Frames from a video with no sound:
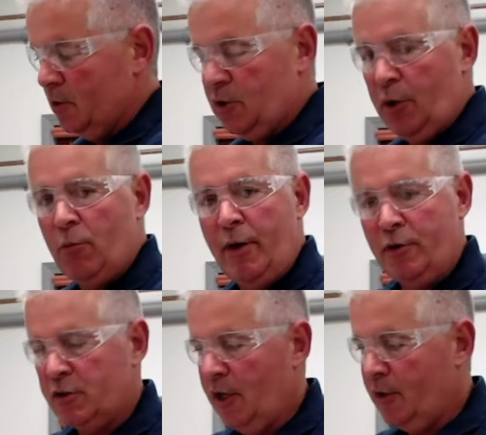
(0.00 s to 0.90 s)
So you run your
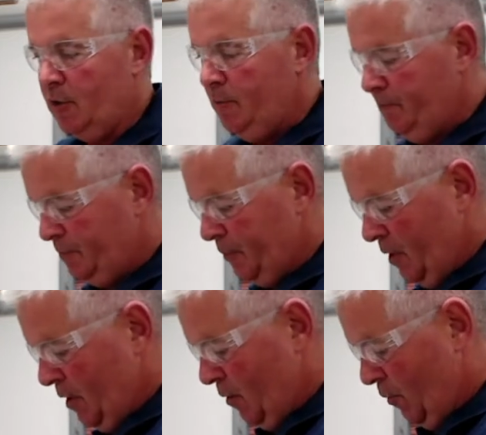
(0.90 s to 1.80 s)
cycle.
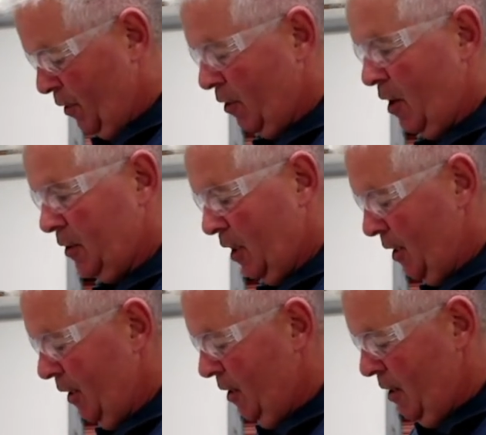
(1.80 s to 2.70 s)
When you're all
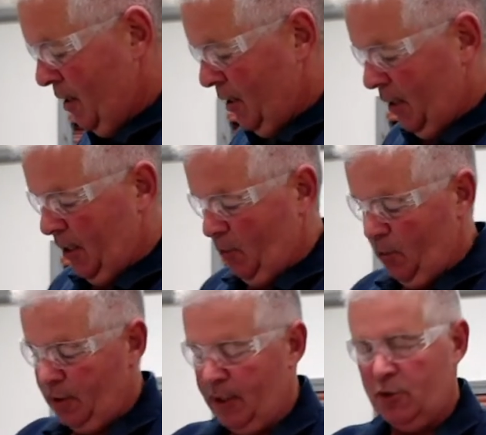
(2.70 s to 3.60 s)
done, it will
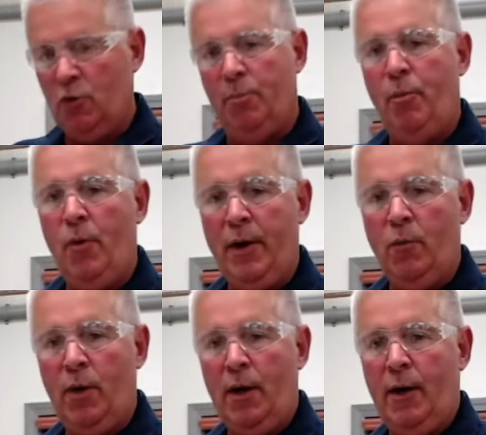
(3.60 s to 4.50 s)
get to a point
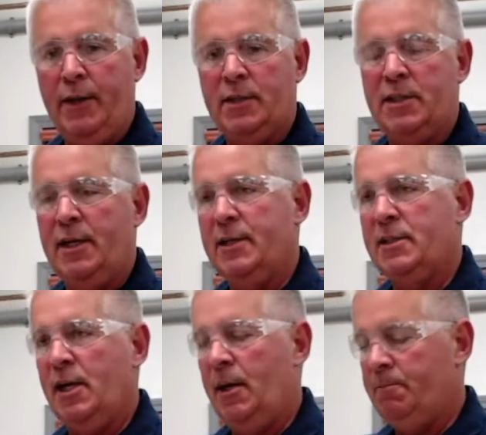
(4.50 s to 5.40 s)
where it says